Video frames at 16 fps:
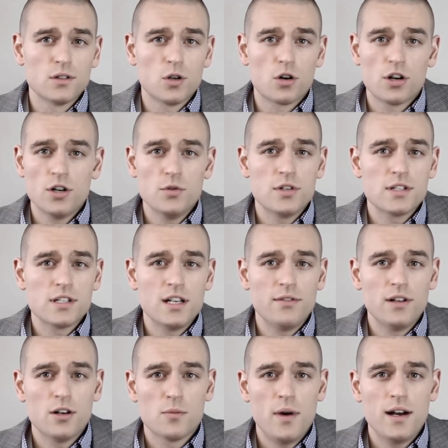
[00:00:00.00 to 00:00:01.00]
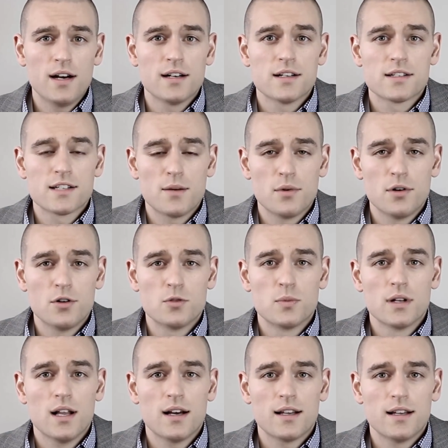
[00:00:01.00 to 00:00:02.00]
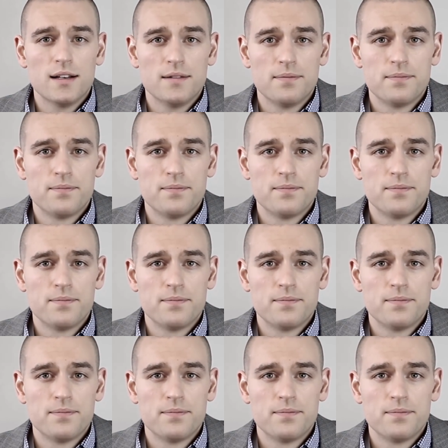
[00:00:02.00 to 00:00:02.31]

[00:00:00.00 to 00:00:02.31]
or are you just giving your money to someone who's been lucky?